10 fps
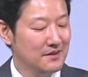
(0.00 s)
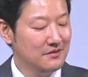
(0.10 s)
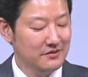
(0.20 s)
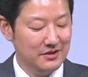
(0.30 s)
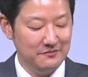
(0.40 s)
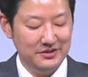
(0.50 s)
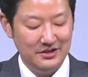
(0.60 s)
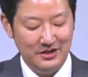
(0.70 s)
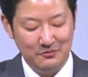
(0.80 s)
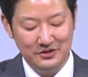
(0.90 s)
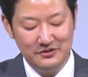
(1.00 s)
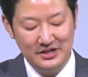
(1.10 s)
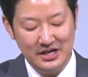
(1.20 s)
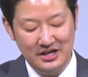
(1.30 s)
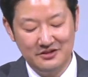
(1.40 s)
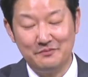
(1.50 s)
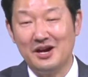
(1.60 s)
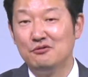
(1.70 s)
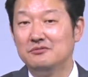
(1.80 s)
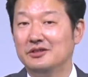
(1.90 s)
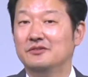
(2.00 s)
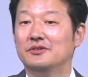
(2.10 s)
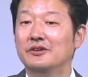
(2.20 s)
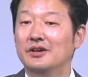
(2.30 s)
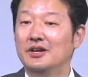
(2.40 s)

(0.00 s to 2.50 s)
So, I mean, we know that as a Bible believer,